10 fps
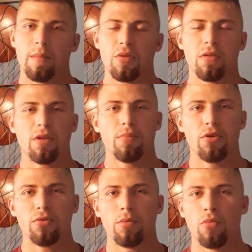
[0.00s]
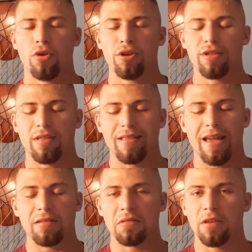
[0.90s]
I'm just on the computer one morning, just
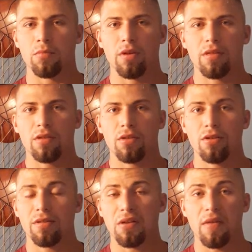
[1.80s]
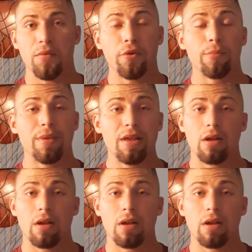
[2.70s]
not getting with it, you know, because I don't have anywhere to be.